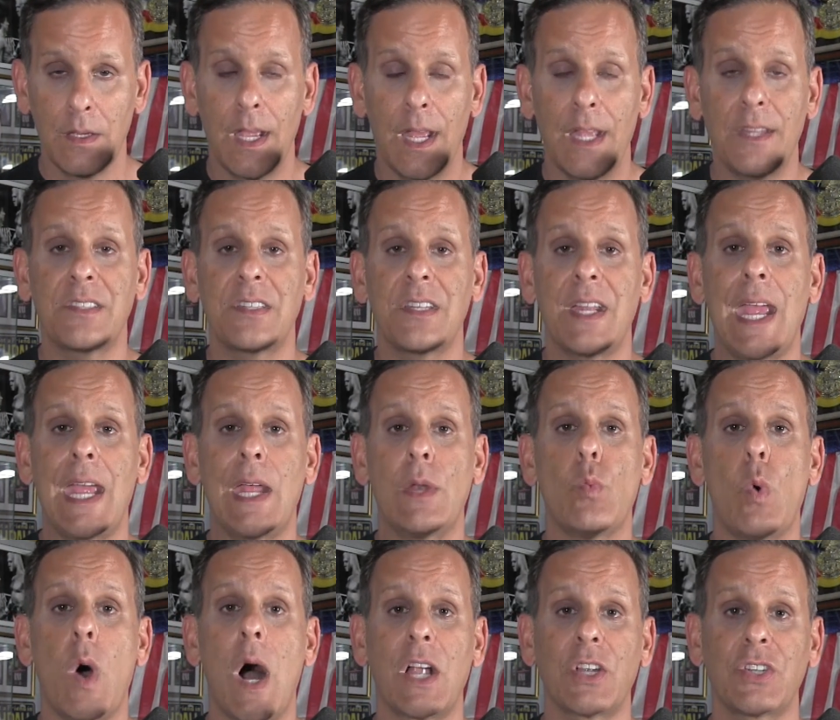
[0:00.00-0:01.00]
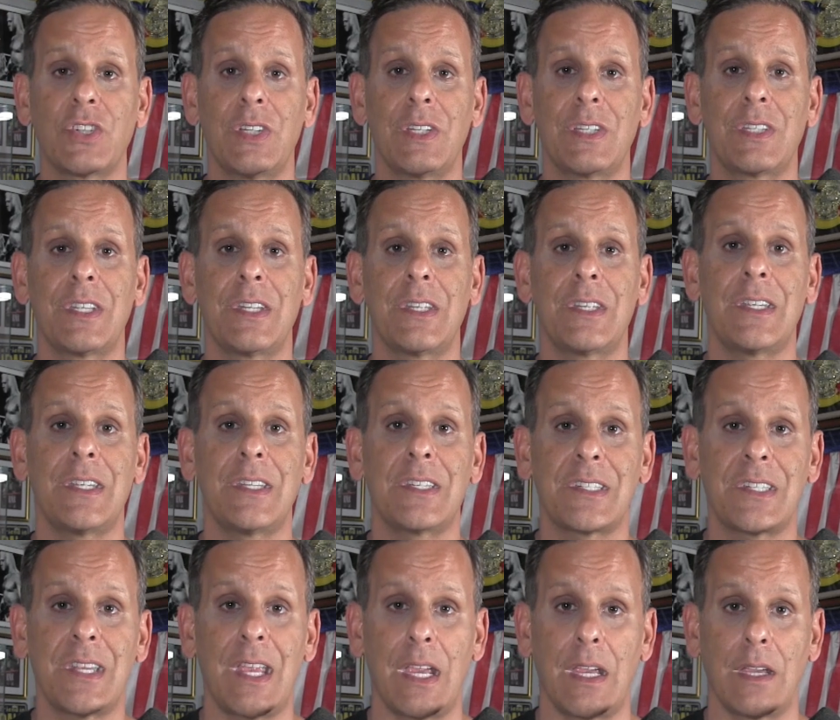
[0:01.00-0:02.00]
And today in Washington,
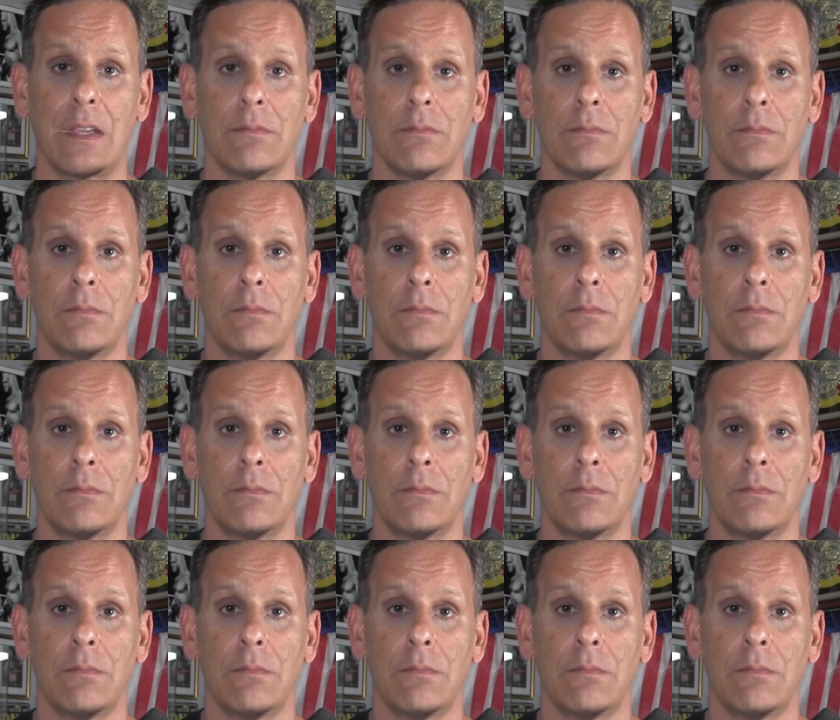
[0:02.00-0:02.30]
D.C.,